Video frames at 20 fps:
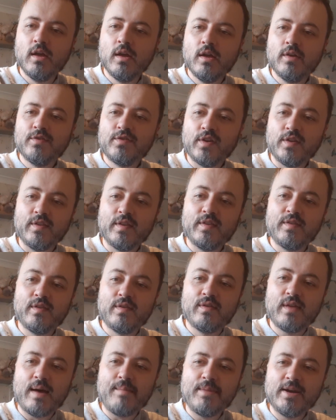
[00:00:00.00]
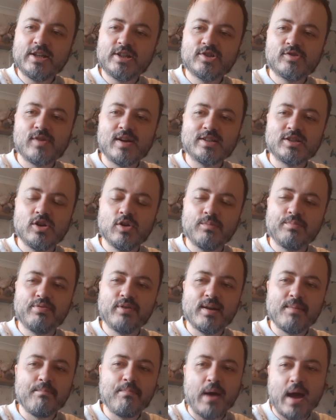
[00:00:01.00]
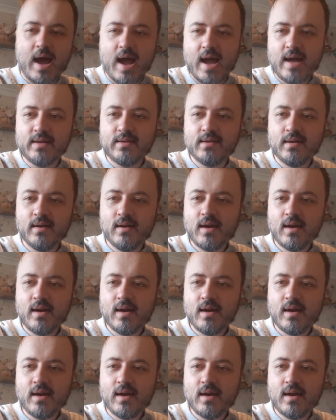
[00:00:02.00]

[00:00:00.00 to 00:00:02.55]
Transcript: so that makes stress look pretty bad.